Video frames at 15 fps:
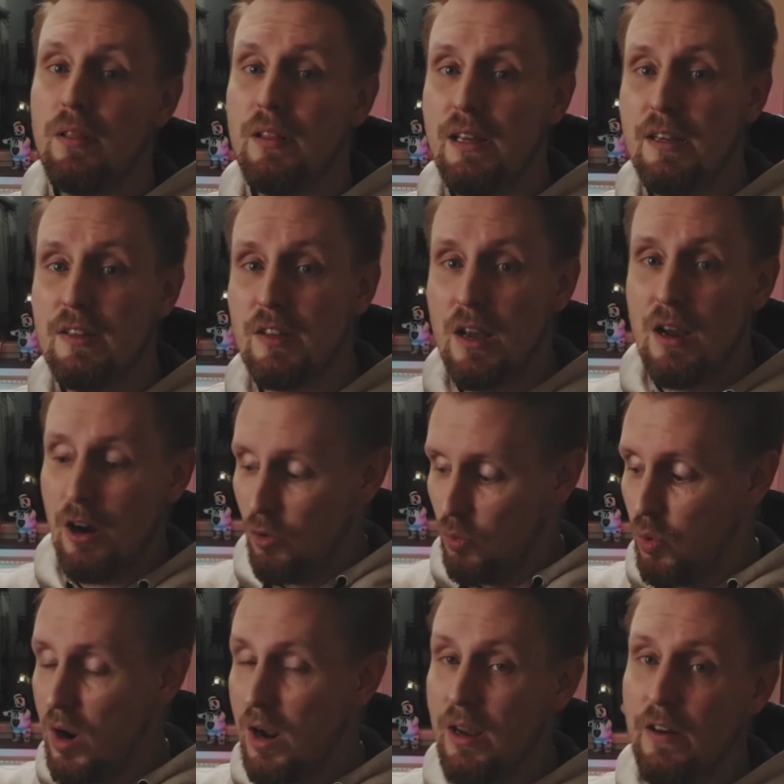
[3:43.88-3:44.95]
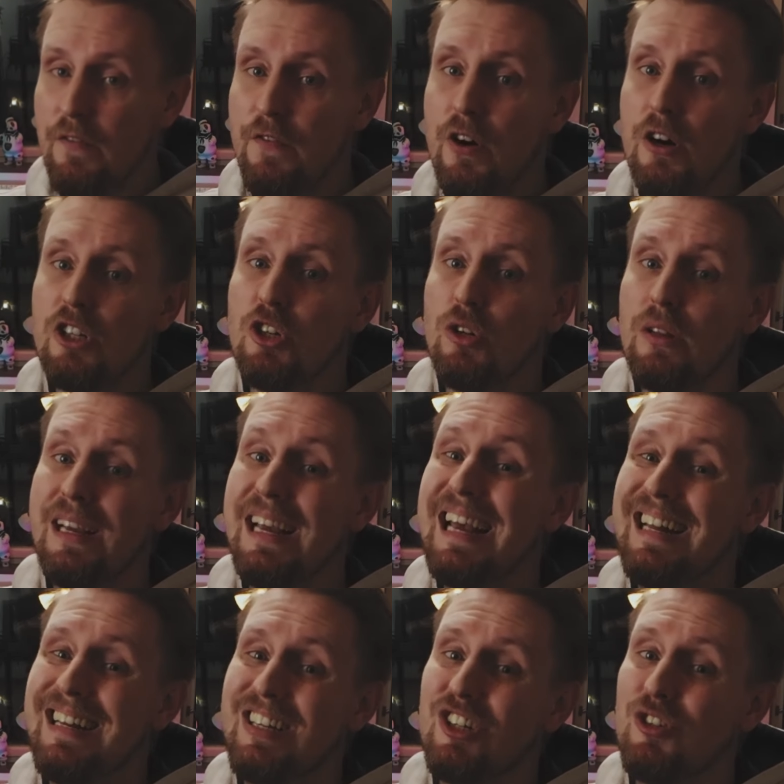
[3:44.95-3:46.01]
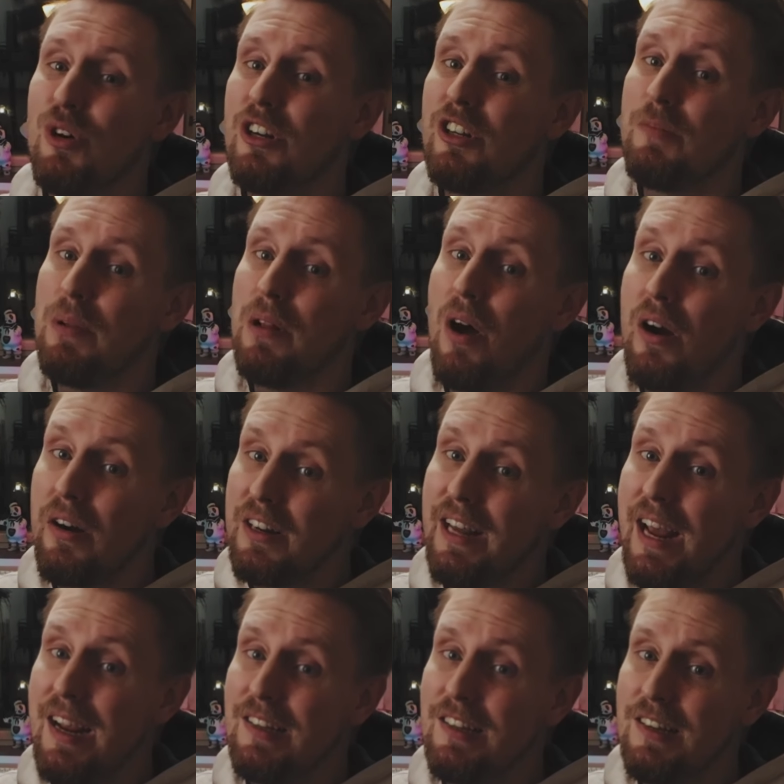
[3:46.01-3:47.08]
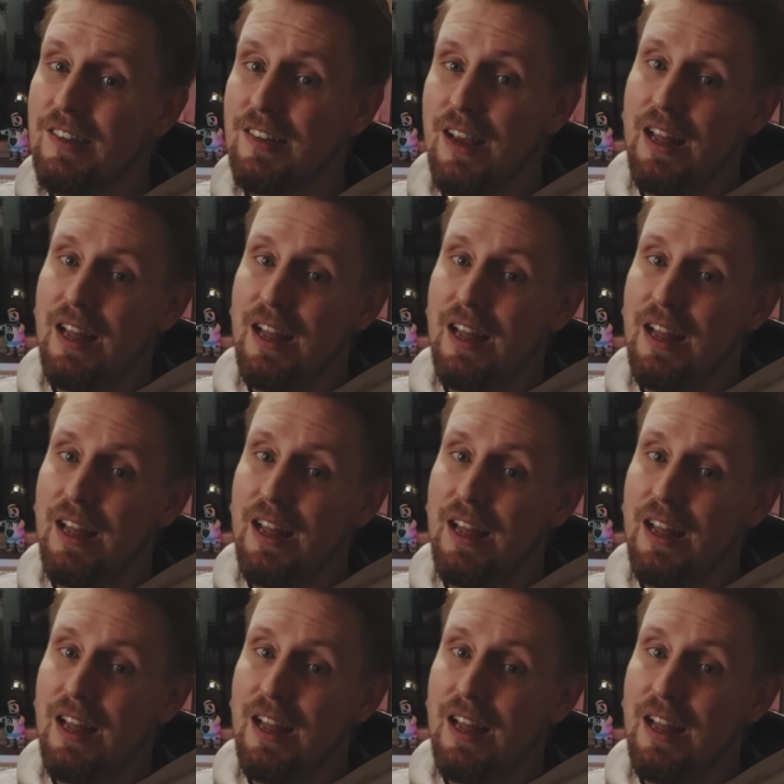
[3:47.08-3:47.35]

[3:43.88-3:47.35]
these rugged, virtually indestructible hard cases,